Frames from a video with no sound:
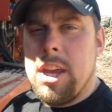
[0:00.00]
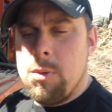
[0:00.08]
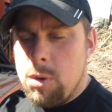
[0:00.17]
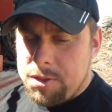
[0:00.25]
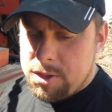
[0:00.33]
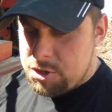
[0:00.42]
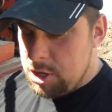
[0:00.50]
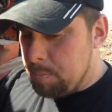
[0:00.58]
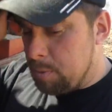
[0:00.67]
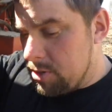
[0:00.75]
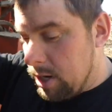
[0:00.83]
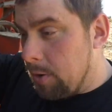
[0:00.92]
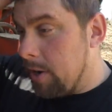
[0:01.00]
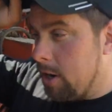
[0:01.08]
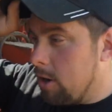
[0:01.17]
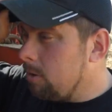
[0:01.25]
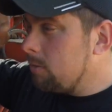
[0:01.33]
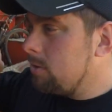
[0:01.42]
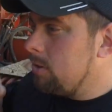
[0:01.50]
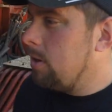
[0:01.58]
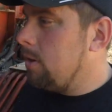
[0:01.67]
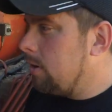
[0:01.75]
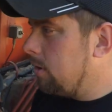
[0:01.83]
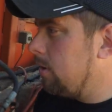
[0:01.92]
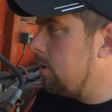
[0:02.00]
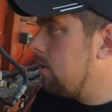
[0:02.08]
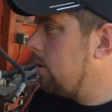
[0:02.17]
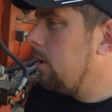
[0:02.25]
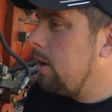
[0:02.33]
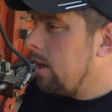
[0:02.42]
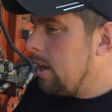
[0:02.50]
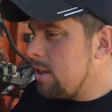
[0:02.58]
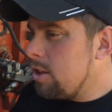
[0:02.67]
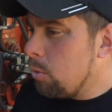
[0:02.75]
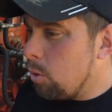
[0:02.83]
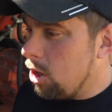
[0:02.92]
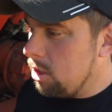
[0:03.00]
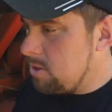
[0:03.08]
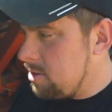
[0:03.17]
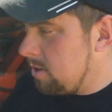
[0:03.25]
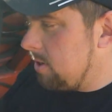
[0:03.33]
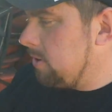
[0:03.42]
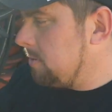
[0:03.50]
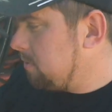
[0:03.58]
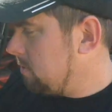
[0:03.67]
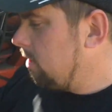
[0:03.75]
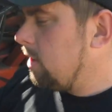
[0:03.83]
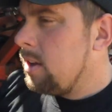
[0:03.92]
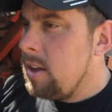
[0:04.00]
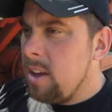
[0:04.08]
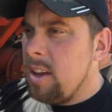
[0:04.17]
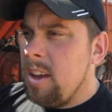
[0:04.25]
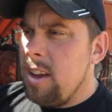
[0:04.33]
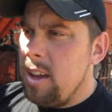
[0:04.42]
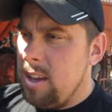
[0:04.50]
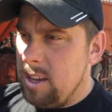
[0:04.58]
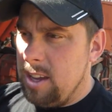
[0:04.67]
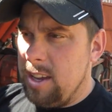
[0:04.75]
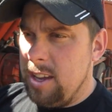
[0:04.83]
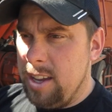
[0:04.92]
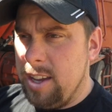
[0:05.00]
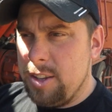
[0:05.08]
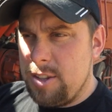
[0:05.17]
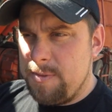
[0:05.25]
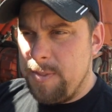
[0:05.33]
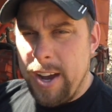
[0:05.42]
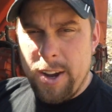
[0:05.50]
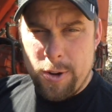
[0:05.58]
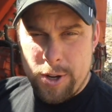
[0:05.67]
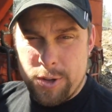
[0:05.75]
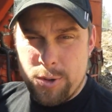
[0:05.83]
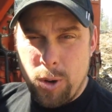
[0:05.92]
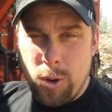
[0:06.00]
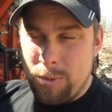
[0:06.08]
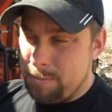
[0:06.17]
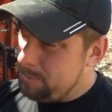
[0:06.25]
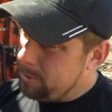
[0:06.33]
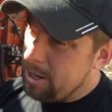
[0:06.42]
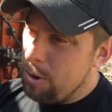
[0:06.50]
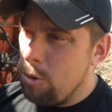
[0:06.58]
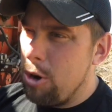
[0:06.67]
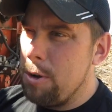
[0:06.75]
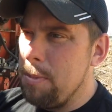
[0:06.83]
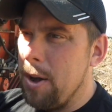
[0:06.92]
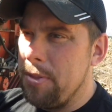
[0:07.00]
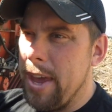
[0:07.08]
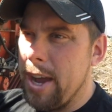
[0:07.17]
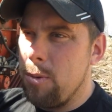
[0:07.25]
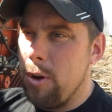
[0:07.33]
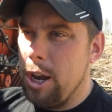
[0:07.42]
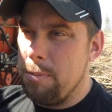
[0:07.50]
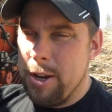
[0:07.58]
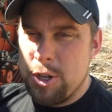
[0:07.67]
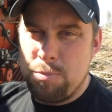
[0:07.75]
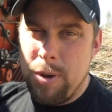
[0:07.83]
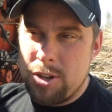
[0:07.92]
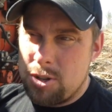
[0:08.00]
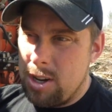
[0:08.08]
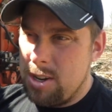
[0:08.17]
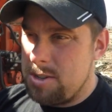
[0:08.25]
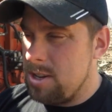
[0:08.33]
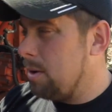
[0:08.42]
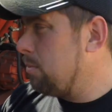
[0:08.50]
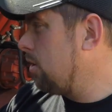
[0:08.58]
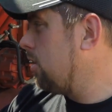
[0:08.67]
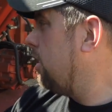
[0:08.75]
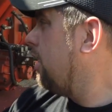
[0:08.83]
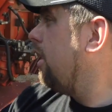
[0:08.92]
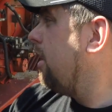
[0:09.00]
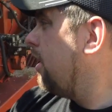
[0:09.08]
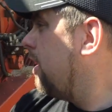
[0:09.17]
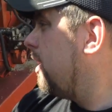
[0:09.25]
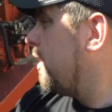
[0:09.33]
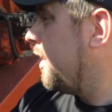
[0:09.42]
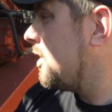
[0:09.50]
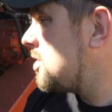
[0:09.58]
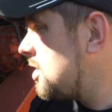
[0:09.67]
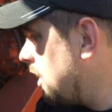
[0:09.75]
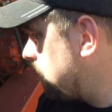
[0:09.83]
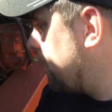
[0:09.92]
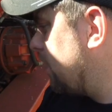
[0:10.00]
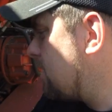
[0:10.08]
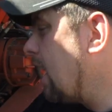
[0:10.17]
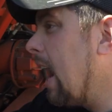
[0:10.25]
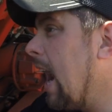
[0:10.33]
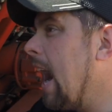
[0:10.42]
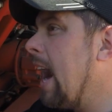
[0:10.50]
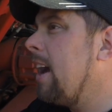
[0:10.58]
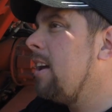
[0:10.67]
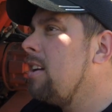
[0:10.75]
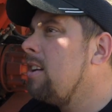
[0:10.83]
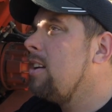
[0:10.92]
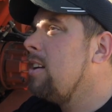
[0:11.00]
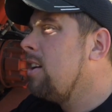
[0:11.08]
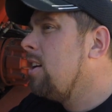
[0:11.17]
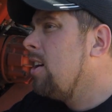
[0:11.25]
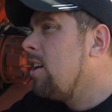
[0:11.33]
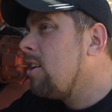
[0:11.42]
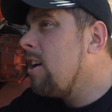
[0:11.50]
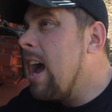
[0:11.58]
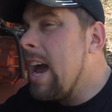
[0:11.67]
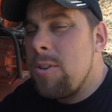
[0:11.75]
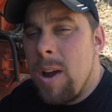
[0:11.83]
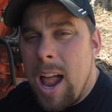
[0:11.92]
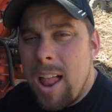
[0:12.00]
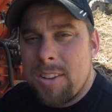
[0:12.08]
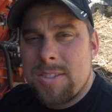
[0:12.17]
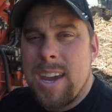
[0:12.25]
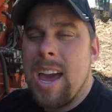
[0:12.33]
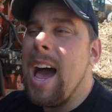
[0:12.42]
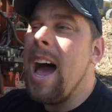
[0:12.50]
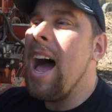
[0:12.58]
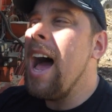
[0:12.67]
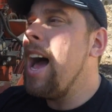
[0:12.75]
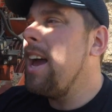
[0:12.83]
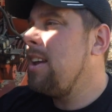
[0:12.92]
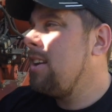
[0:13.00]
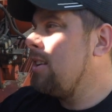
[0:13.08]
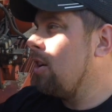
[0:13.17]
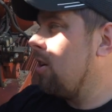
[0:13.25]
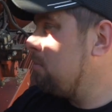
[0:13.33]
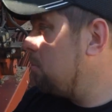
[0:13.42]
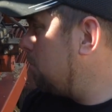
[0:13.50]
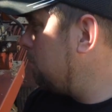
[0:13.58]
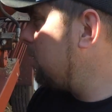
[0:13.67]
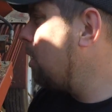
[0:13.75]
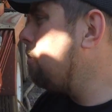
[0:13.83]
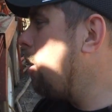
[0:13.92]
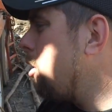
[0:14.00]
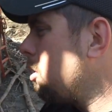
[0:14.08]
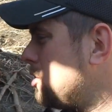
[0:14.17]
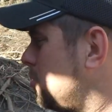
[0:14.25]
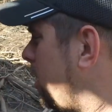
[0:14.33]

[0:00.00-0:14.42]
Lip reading: thing with the chippers out here in the woods, is fire control. You get worried about that quite a bit, especially in the summer. This stuff gets hot, your hydraulics get hot, your motors